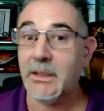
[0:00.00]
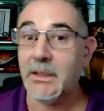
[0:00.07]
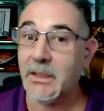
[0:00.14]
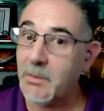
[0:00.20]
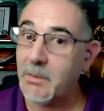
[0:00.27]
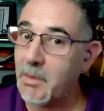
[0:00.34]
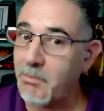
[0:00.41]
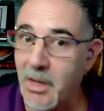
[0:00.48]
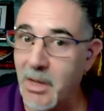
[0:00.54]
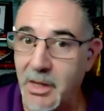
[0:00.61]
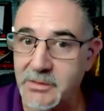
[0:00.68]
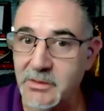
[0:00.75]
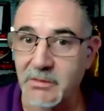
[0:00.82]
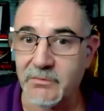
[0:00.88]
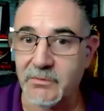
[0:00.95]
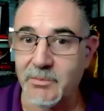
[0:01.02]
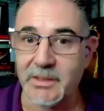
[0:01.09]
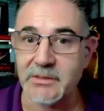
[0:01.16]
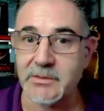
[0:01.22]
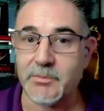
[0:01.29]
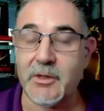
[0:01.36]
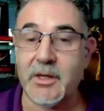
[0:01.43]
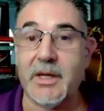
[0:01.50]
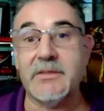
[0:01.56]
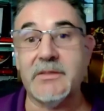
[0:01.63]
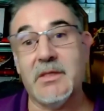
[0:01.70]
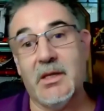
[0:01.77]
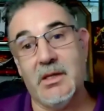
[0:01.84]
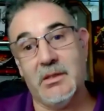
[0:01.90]
And he came up positive, to my
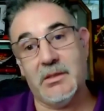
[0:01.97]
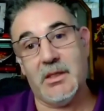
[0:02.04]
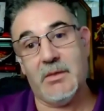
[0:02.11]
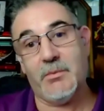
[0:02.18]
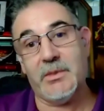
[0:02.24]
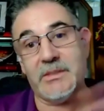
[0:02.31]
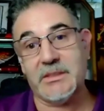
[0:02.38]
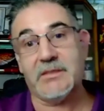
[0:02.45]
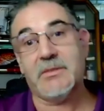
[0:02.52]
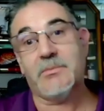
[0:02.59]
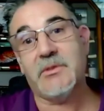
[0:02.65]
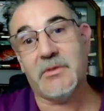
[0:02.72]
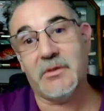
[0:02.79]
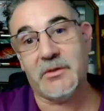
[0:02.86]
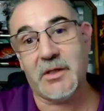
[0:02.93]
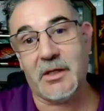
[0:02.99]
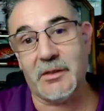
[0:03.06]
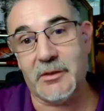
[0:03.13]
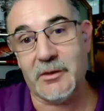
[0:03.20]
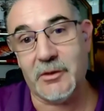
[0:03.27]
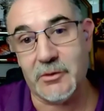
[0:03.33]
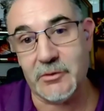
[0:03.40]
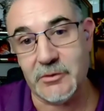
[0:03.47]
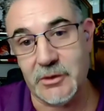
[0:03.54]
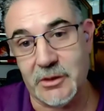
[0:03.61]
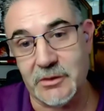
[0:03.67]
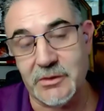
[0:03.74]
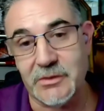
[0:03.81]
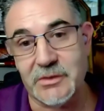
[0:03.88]
surprise. Then we sent him to the nonlinear
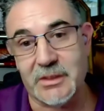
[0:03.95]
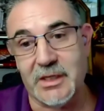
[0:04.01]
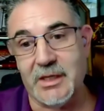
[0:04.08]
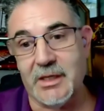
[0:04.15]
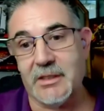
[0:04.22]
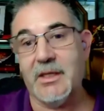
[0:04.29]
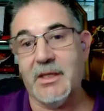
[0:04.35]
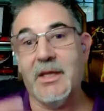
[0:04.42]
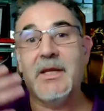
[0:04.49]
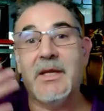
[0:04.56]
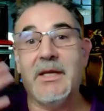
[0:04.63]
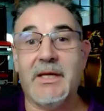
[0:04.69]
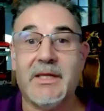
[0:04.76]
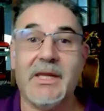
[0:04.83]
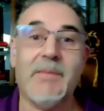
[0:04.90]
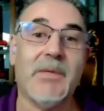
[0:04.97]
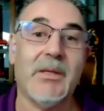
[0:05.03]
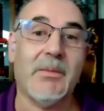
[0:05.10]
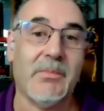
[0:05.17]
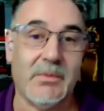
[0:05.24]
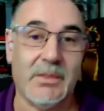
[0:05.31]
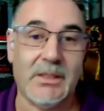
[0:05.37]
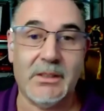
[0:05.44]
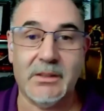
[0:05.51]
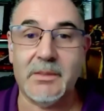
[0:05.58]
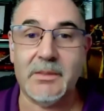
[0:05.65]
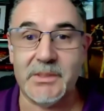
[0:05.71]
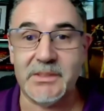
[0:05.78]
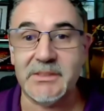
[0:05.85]
junction scan. He
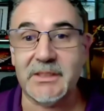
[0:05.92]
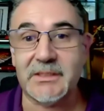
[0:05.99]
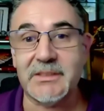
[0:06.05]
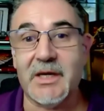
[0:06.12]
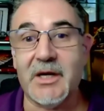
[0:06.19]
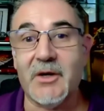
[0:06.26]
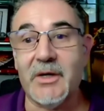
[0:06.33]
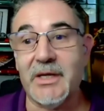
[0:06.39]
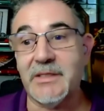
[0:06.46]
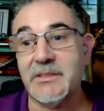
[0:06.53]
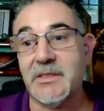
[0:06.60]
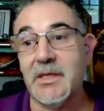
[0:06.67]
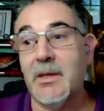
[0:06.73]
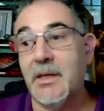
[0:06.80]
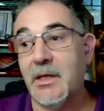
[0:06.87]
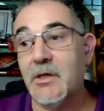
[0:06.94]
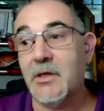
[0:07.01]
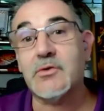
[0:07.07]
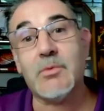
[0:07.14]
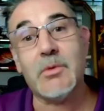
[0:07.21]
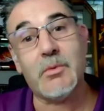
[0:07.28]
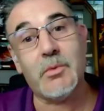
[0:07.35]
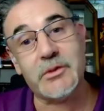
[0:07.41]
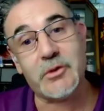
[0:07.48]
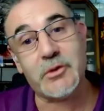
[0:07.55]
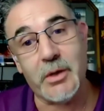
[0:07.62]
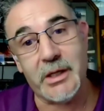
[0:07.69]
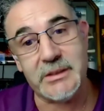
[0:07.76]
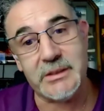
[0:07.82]
lit up in 6 areas. Here's what
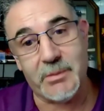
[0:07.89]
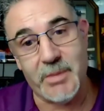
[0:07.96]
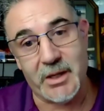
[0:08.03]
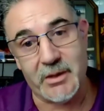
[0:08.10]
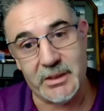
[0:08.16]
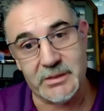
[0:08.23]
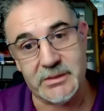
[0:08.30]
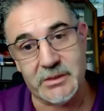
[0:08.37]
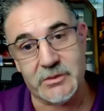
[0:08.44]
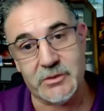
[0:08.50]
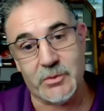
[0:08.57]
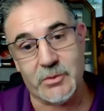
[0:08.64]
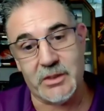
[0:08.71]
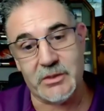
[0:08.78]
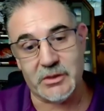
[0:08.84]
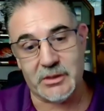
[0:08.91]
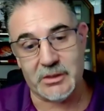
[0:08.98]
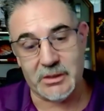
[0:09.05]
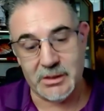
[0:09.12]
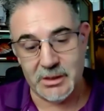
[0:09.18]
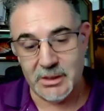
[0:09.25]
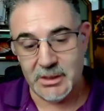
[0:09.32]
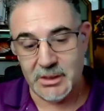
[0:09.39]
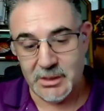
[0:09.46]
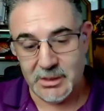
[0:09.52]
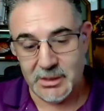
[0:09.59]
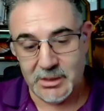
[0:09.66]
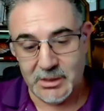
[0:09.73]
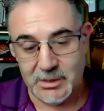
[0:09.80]
was crazy about his situation.
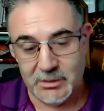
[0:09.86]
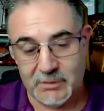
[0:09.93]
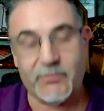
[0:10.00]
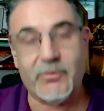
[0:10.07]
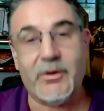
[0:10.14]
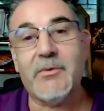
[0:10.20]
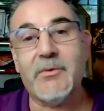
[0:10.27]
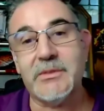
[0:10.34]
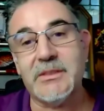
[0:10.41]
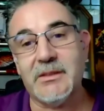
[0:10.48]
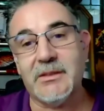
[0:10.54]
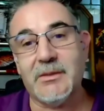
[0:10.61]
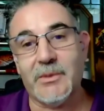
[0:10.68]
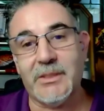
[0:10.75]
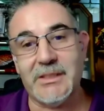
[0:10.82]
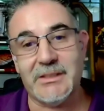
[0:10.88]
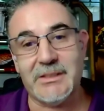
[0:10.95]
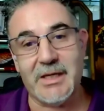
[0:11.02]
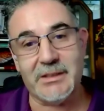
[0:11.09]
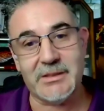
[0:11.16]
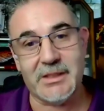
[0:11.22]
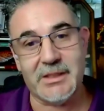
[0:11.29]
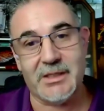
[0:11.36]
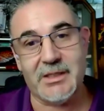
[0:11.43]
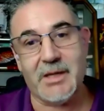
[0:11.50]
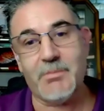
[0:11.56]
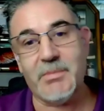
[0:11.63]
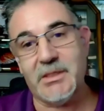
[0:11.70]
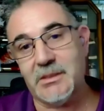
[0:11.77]
The frequency that we detected
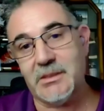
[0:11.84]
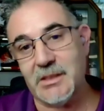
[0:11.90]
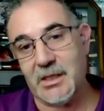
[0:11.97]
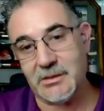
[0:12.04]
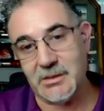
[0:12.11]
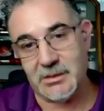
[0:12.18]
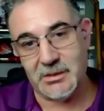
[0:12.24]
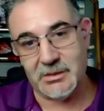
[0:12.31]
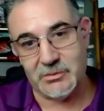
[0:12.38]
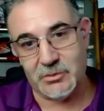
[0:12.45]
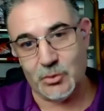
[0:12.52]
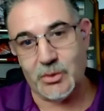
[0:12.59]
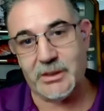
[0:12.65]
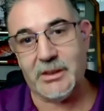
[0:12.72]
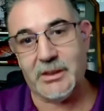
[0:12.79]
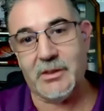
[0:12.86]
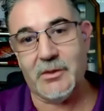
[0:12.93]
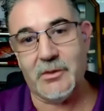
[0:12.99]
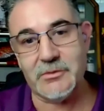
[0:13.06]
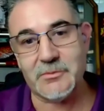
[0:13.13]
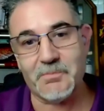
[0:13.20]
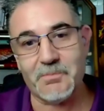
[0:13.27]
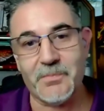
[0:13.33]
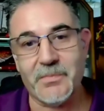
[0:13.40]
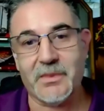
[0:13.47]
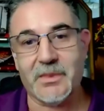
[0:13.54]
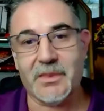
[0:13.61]
had not been detected in 20 years.